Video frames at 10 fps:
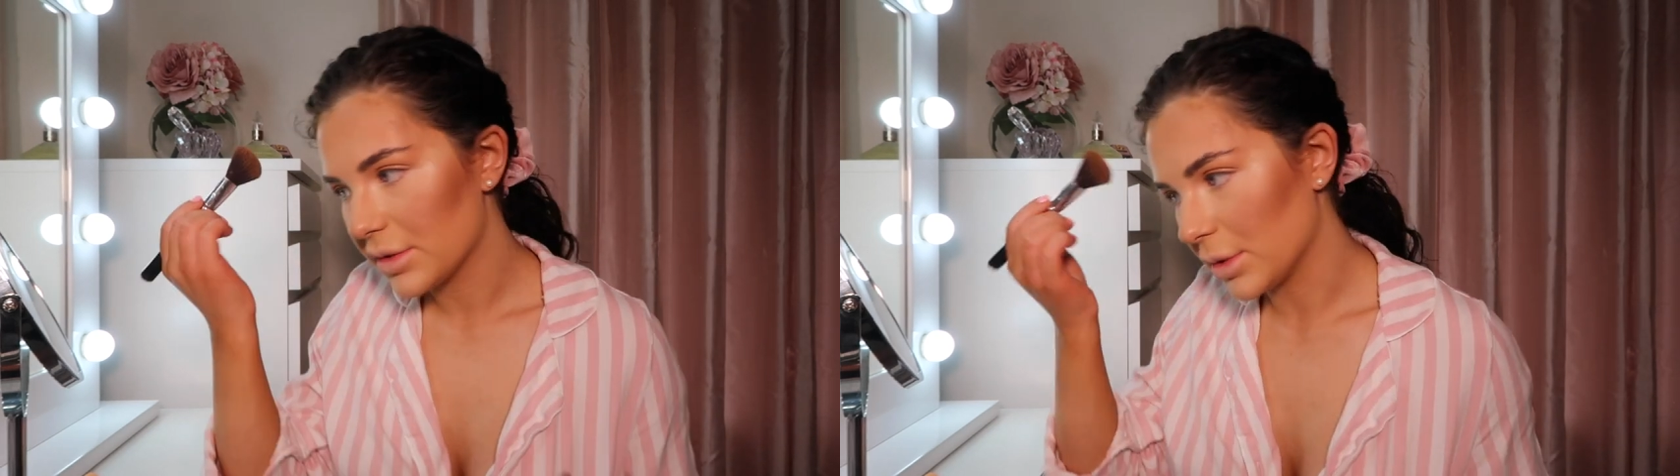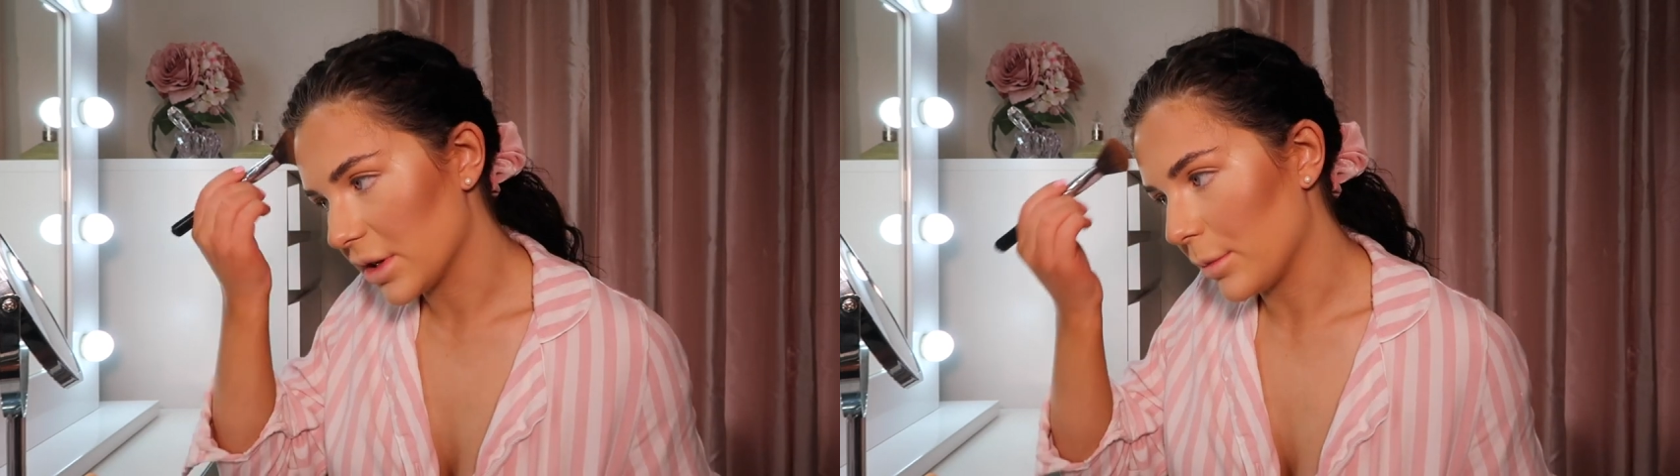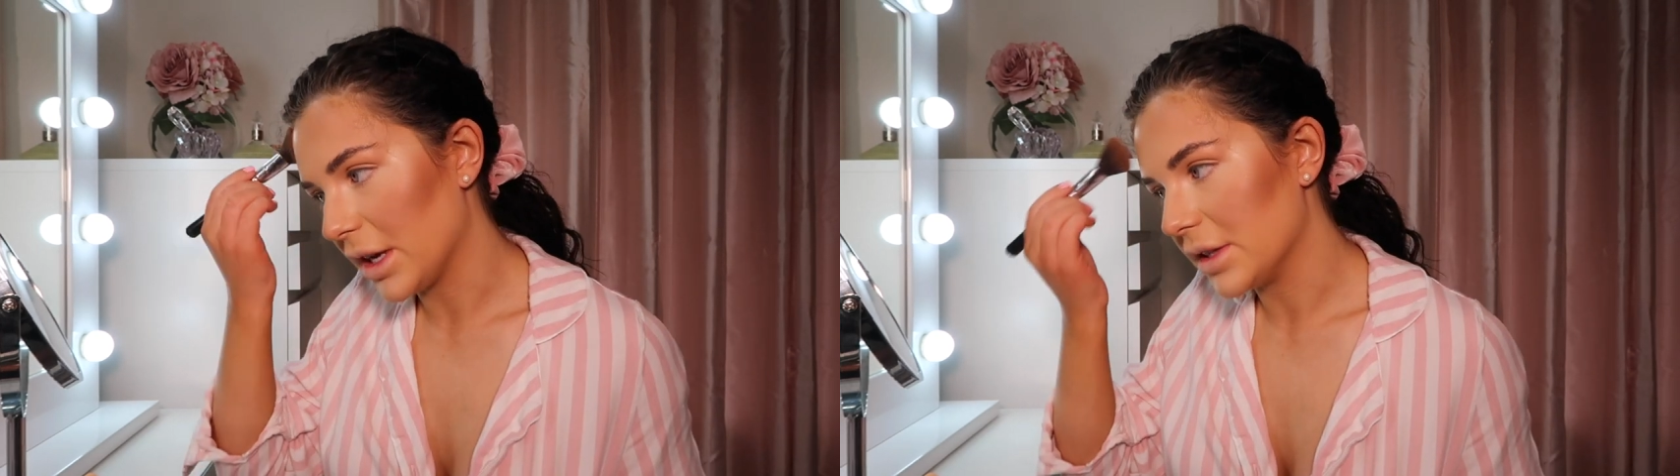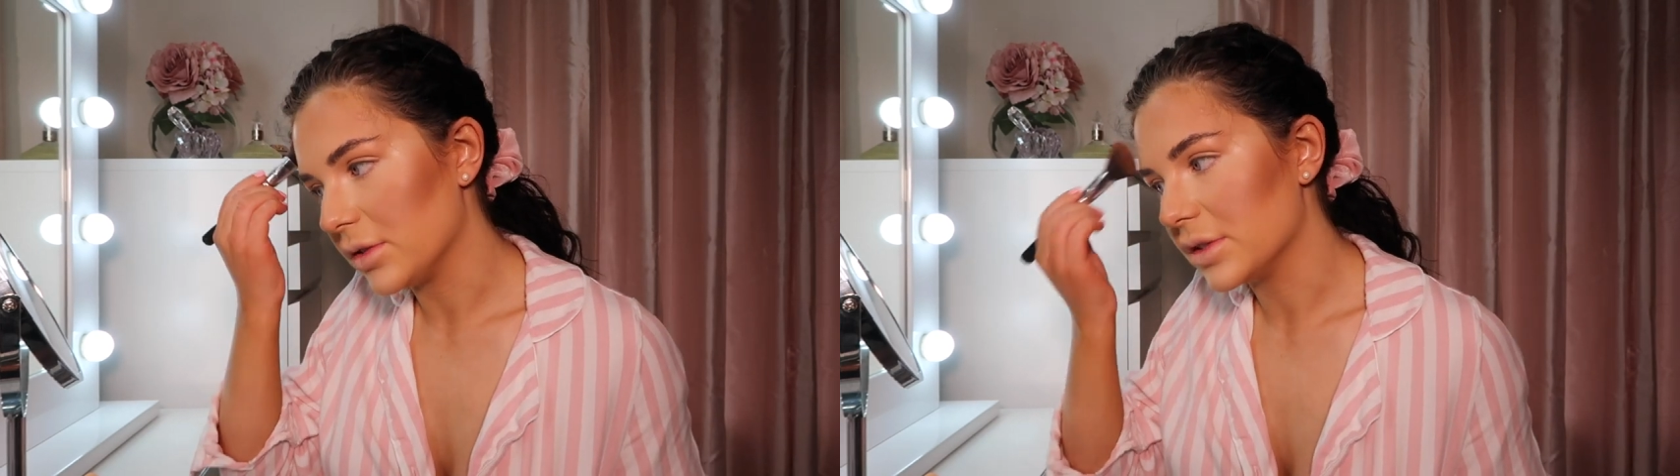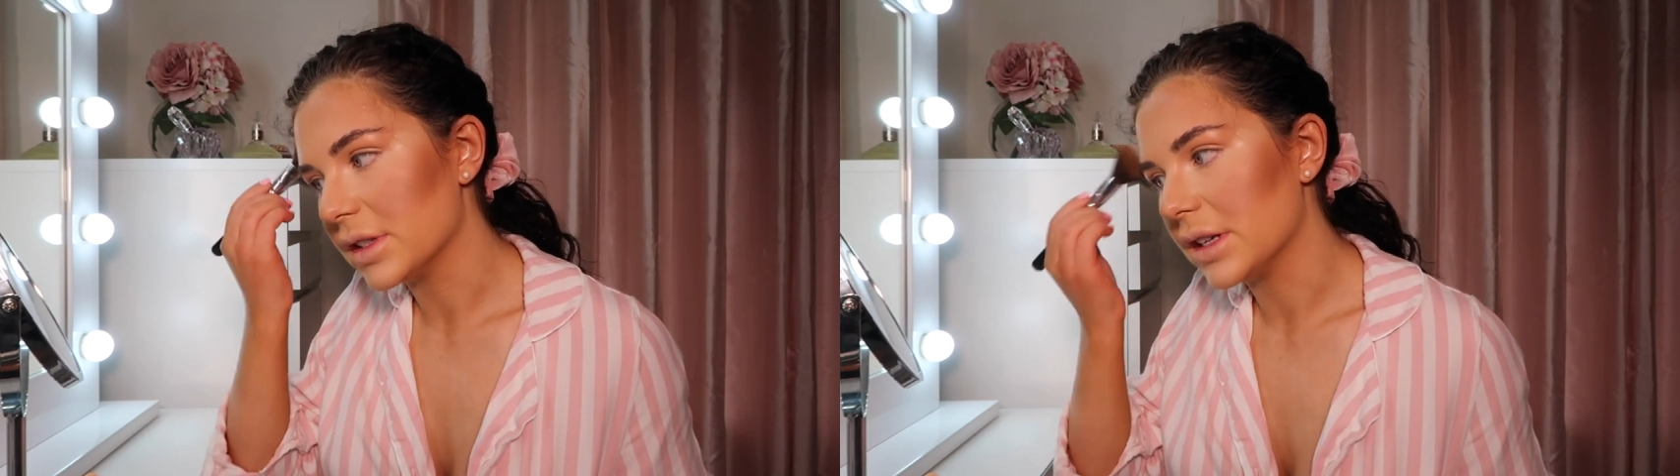which I might
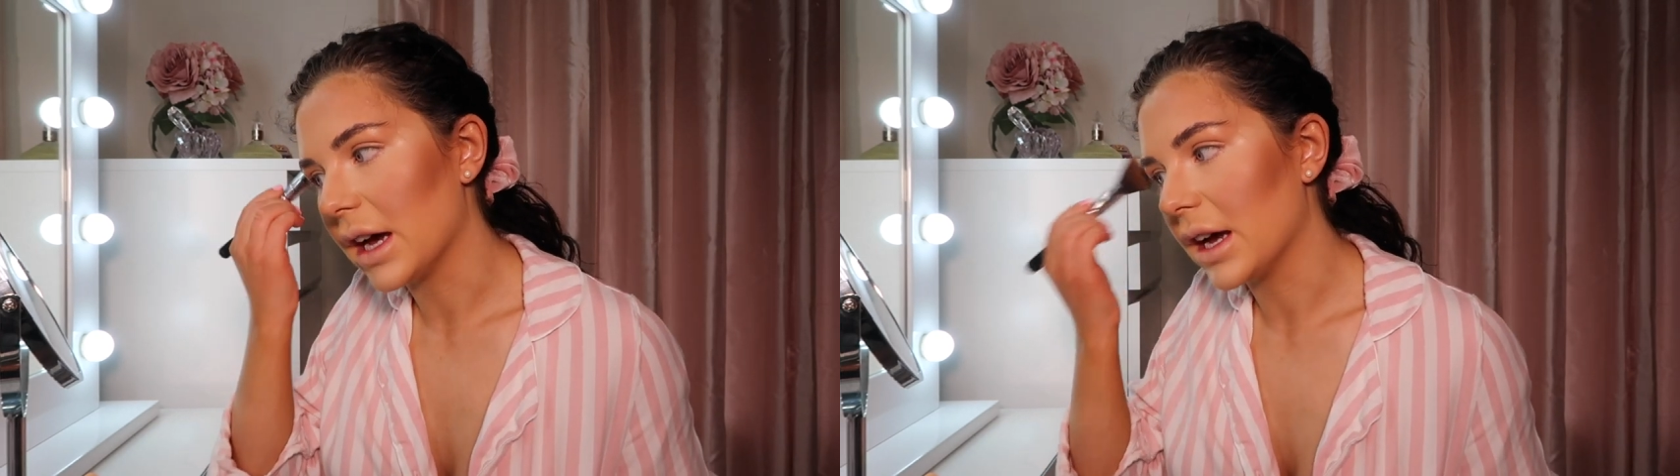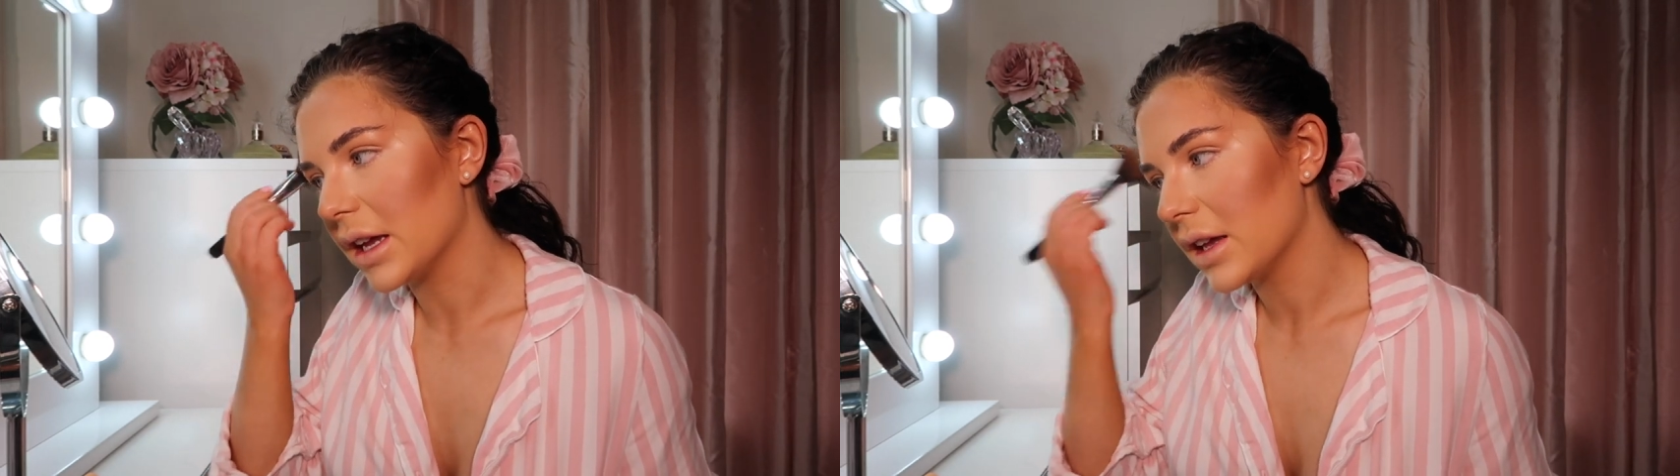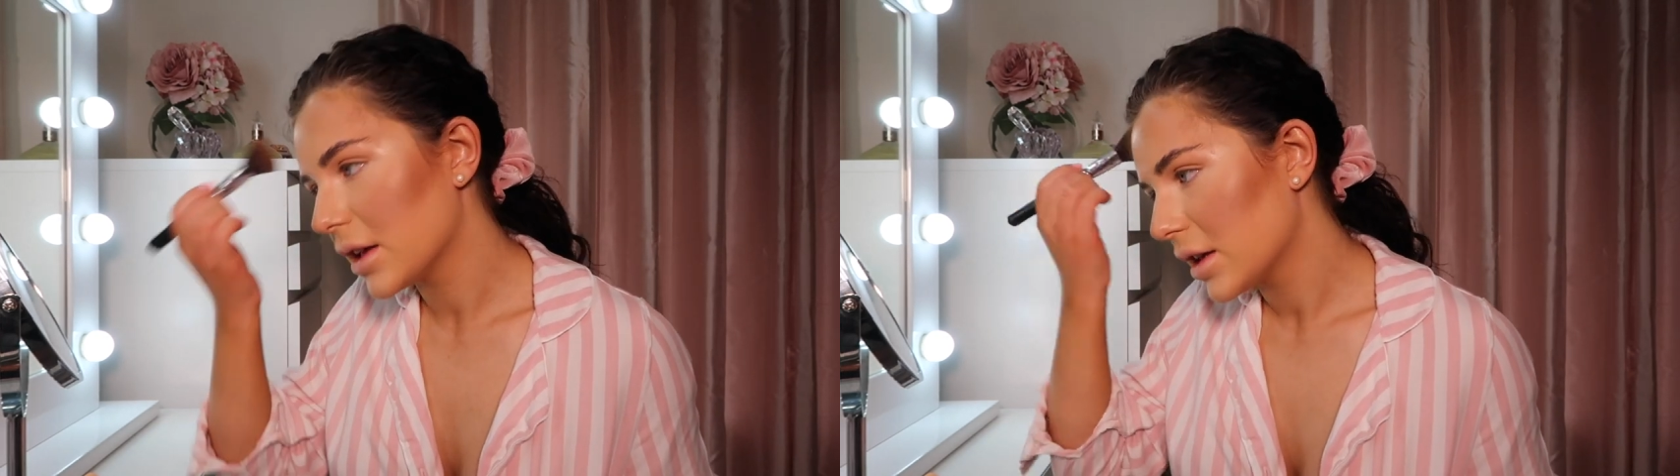do today,